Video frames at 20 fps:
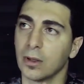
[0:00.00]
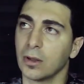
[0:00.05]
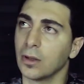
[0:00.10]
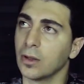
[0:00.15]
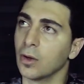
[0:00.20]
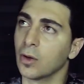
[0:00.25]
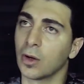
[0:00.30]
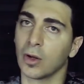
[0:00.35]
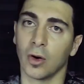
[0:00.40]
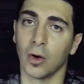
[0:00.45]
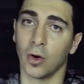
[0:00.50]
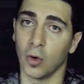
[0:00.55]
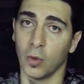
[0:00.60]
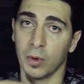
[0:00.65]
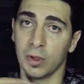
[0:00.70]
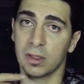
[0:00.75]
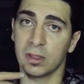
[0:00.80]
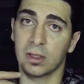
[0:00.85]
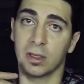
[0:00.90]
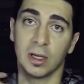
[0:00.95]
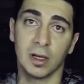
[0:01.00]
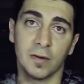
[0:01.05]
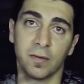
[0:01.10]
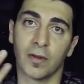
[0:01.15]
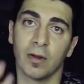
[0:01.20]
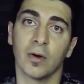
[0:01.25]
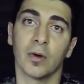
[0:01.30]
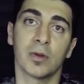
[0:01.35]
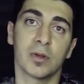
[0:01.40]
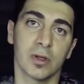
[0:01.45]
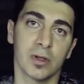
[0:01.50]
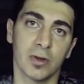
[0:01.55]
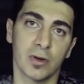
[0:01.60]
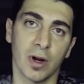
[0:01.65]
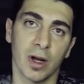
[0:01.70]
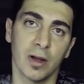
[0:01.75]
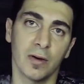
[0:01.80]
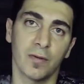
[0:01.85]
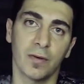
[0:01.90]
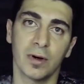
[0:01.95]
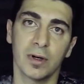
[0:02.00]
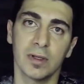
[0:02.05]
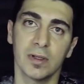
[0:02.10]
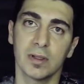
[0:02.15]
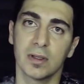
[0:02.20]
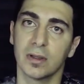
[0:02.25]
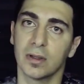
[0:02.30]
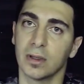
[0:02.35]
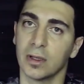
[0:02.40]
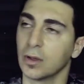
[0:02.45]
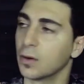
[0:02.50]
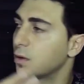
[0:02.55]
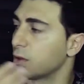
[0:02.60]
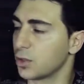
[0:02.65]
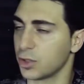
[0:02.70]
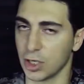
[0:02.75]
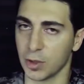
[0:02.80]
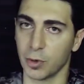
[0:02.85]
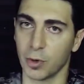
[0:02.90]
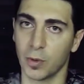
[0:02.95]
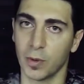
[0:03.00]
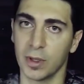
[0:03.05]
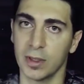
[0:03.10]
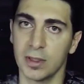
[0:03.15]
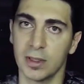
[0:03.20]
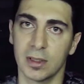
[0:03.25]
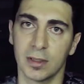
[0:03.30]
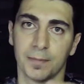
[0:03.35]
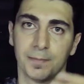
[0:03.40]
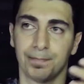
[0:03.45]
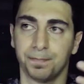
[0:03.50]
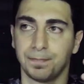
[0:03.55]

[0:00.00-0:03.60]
You can always give those a try first, the cheaper ones.